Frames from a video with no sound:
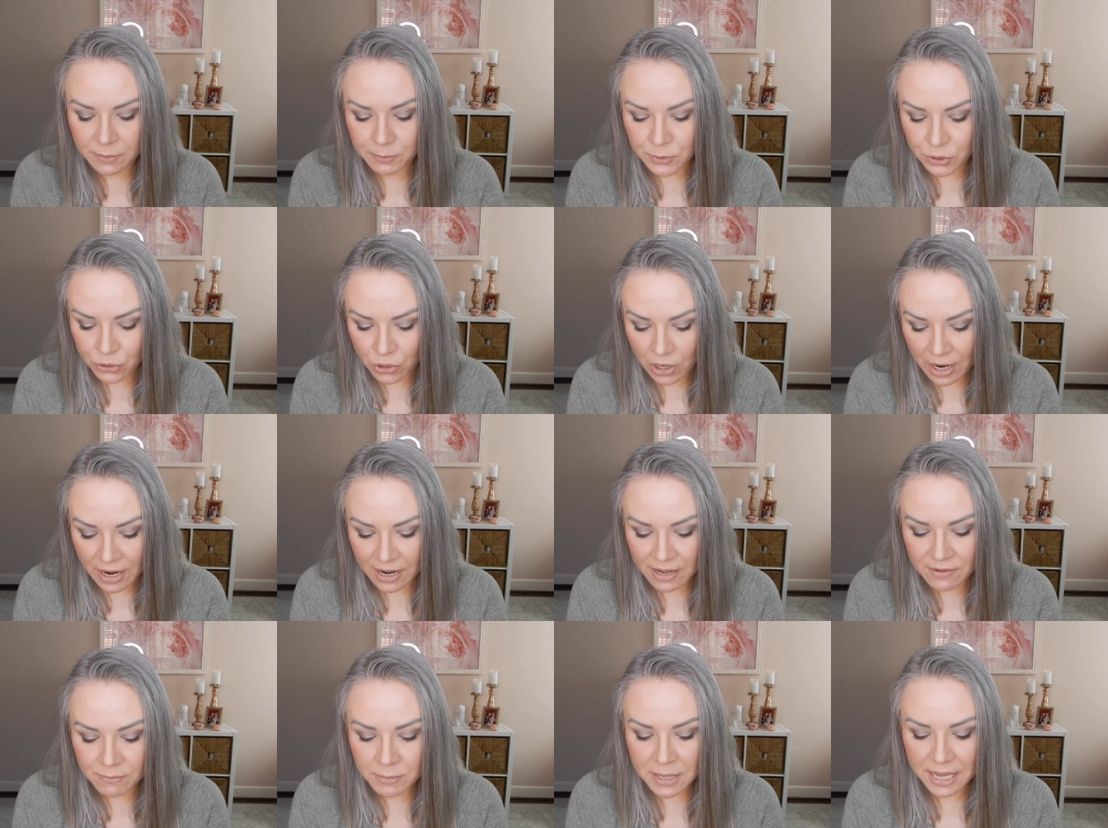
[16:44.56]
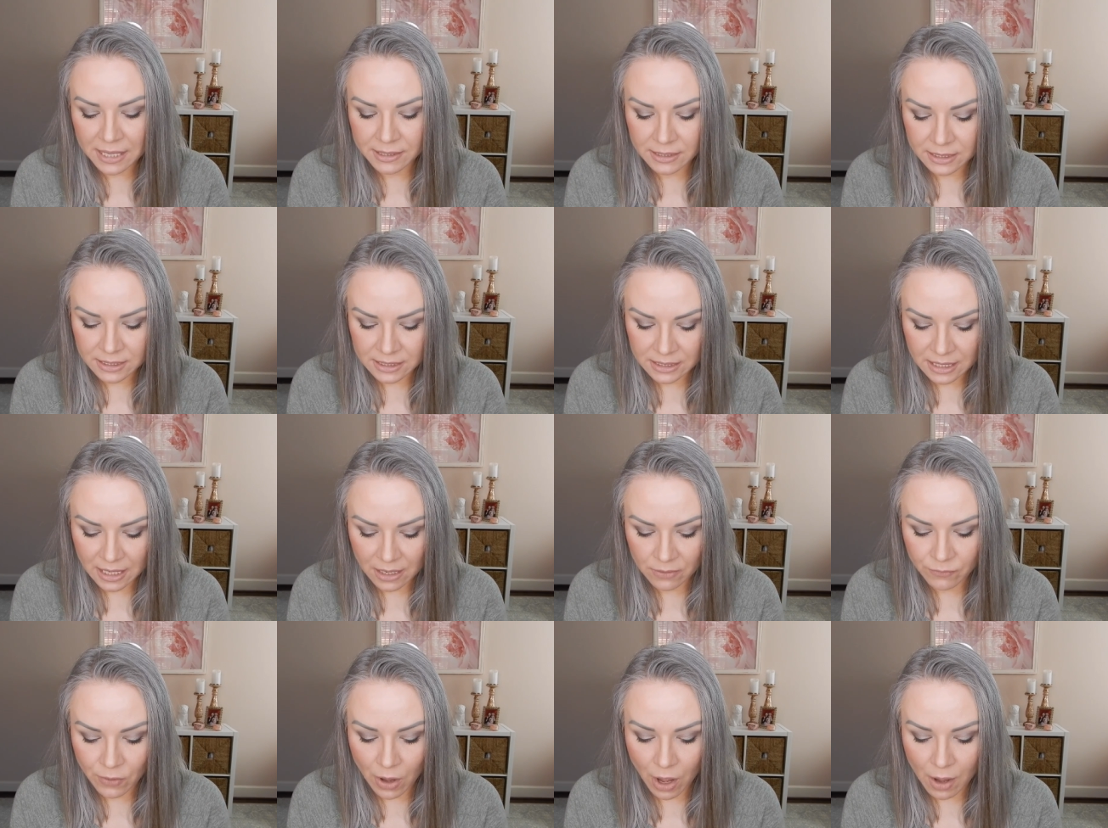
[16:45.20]
subscribe and
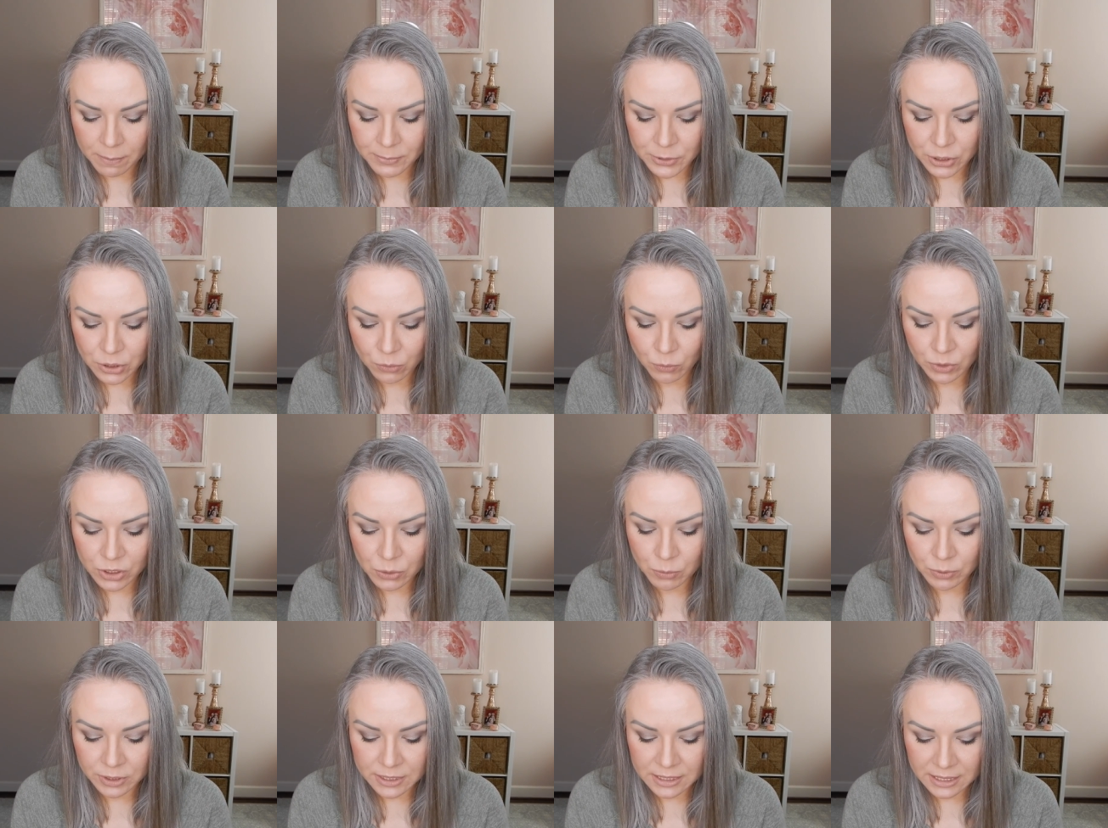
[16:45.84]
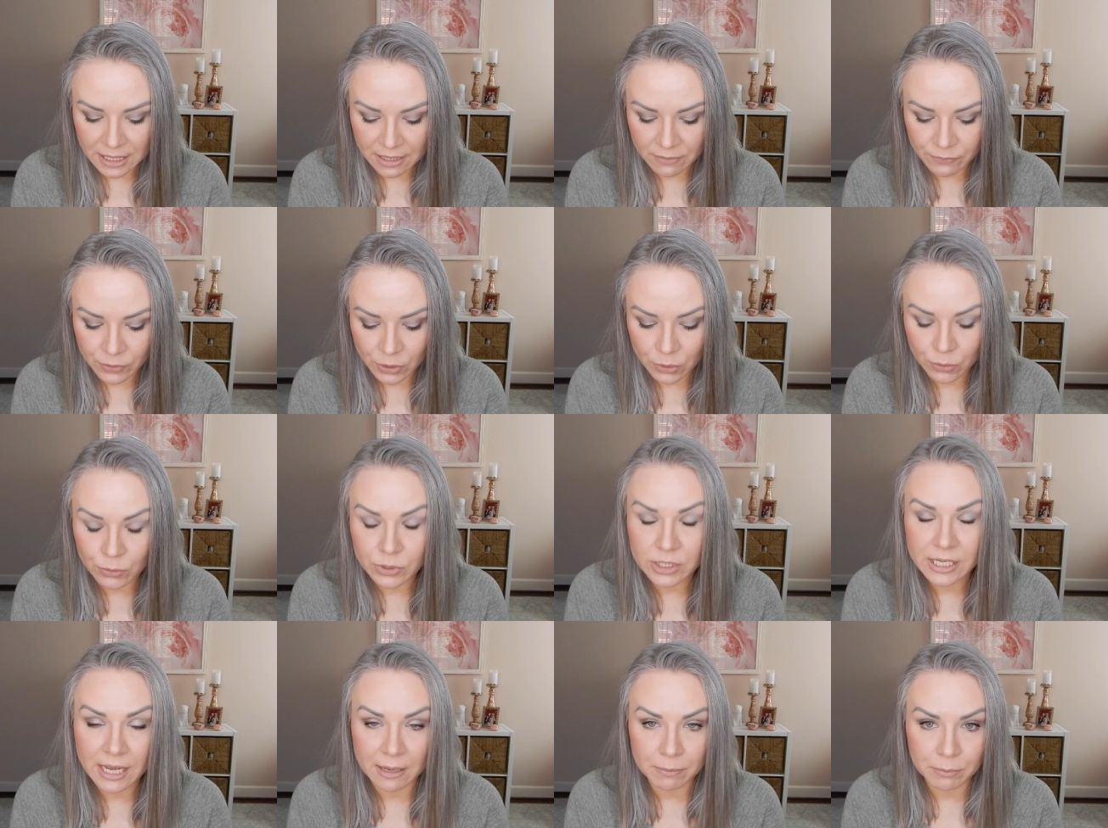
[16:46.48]
save option, which will save
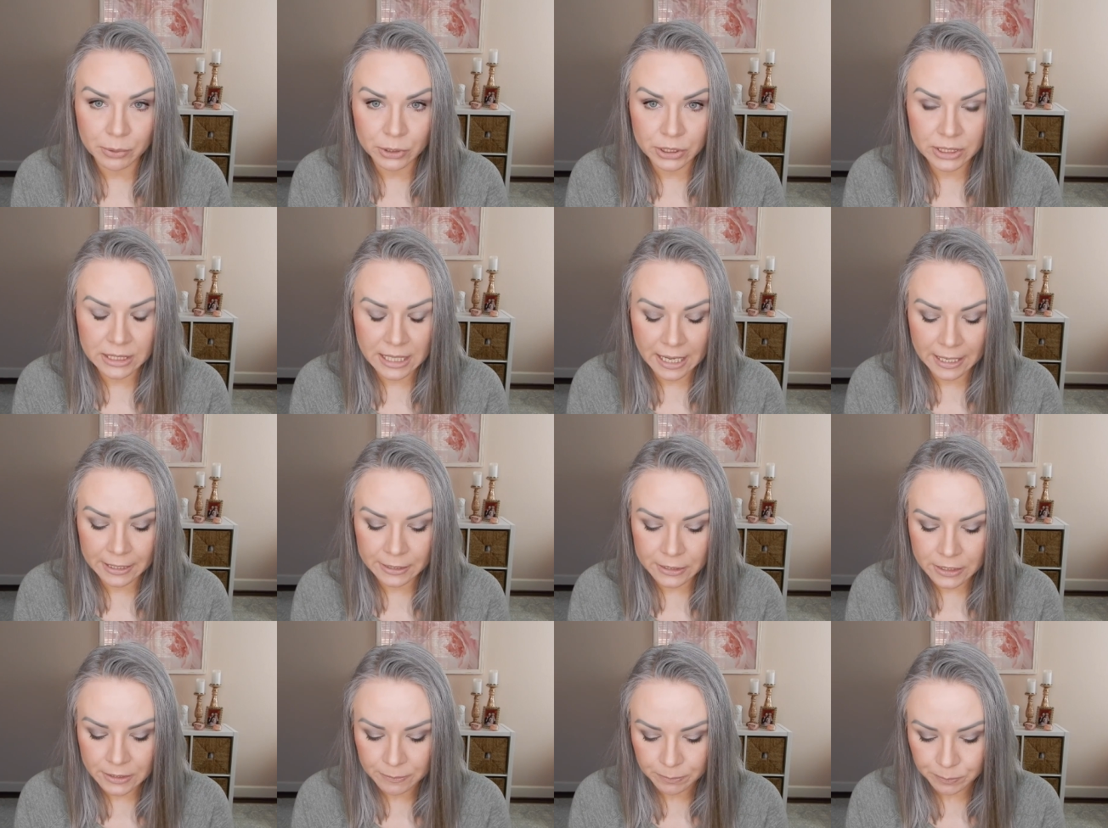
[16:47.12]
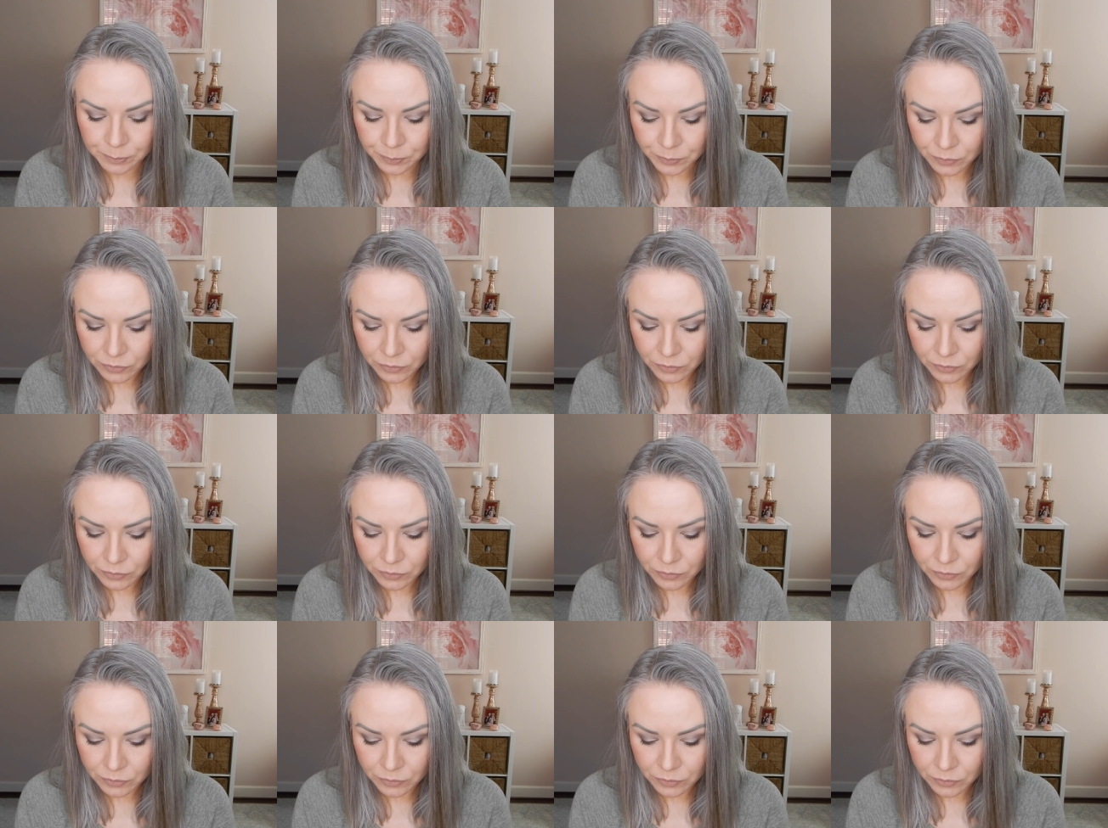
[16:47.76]
you 10%.